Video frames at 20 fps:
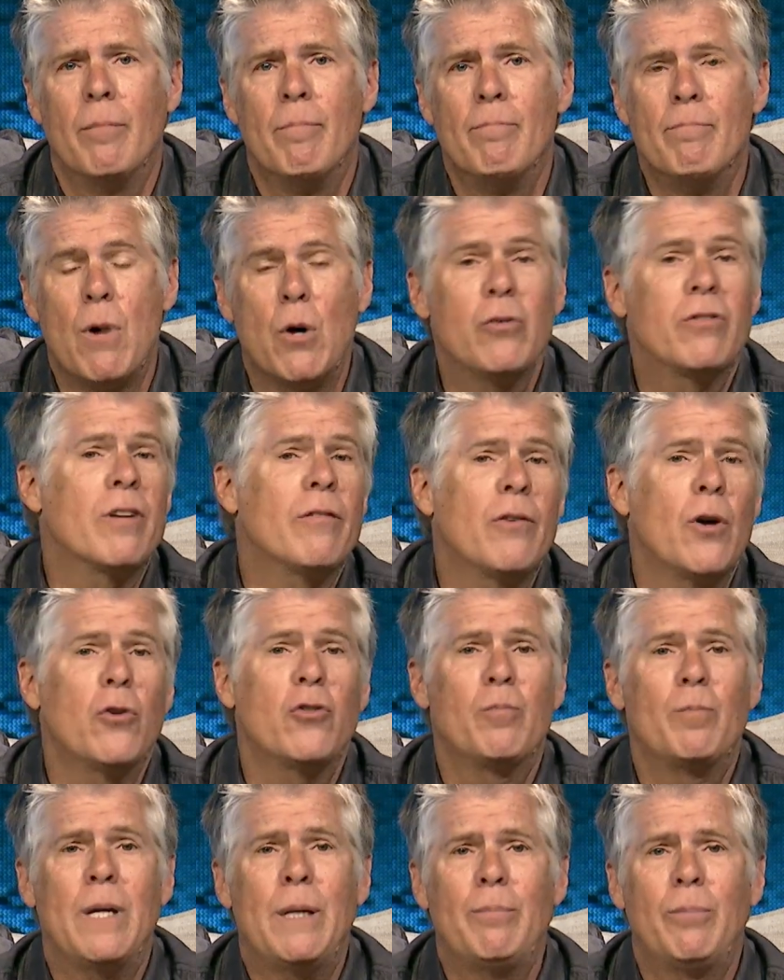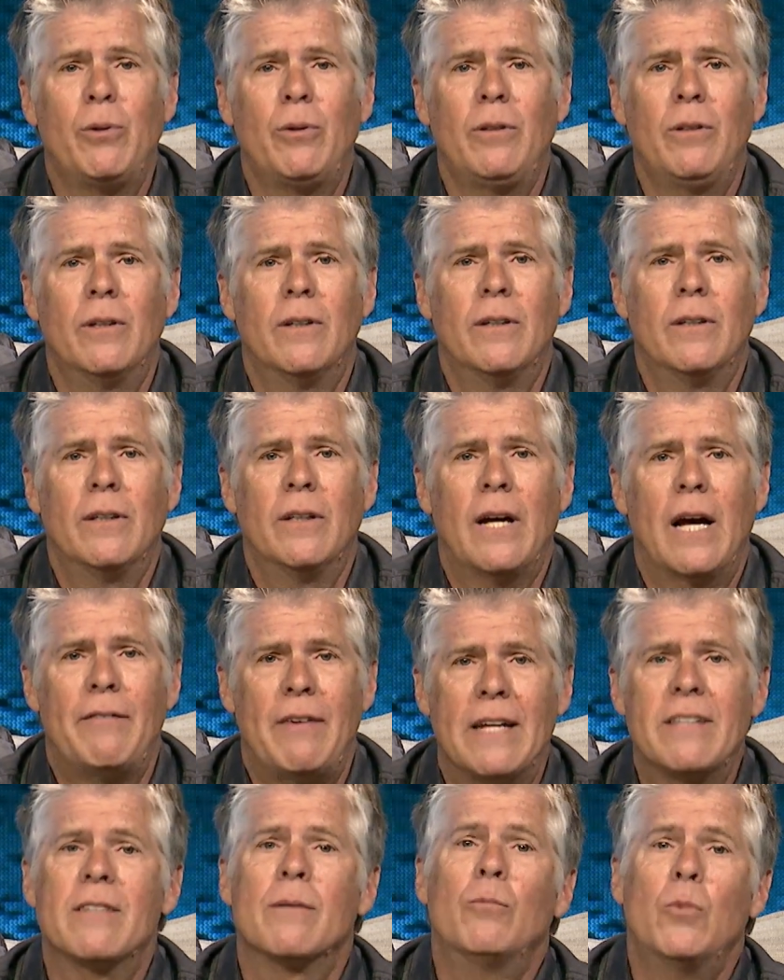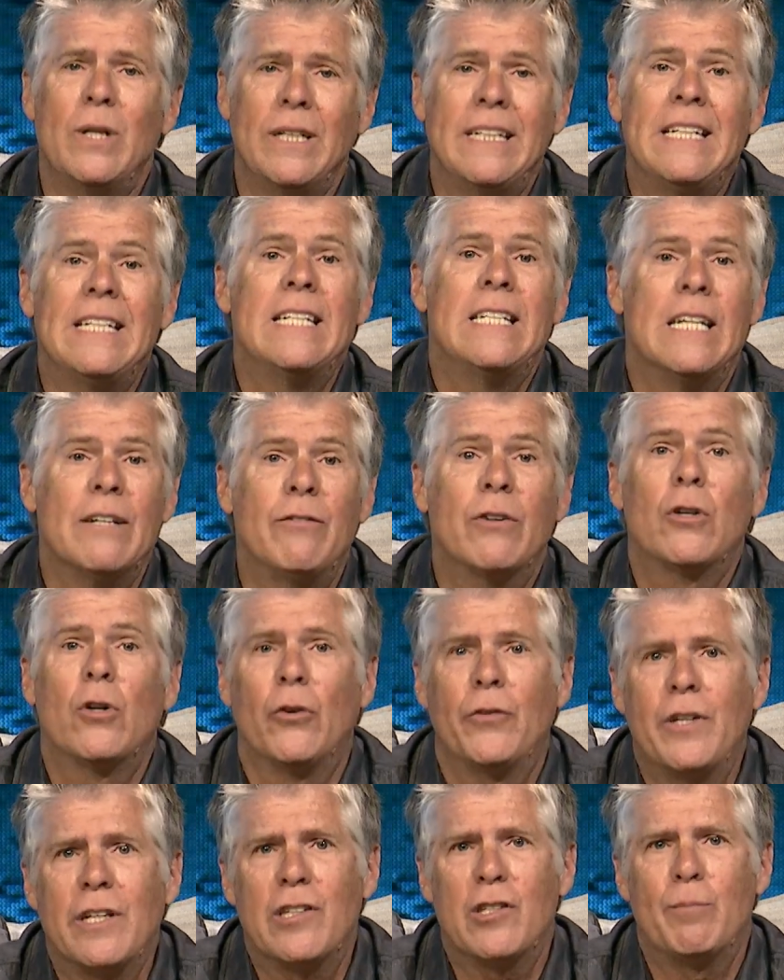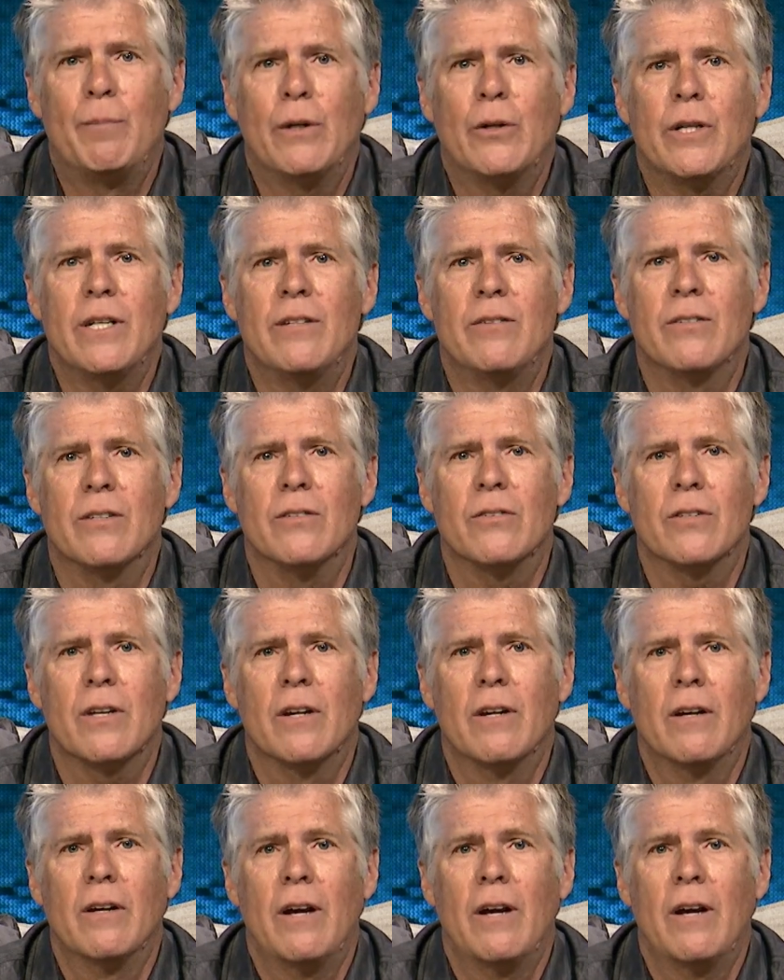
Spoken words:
Most of those people have had some really difficult experiences.